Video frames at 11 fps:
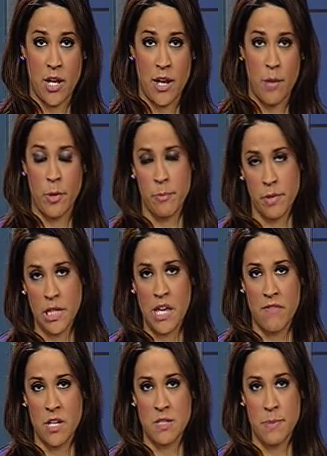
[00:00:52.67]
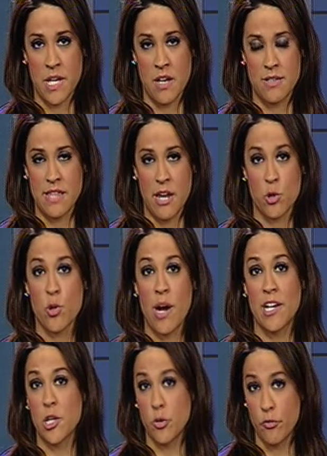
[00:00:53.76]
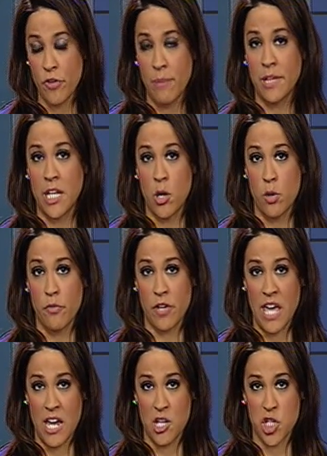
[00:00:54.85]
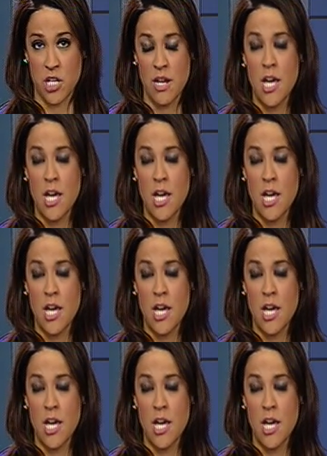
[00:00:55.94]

and we believe it is because they are trying to do family notification.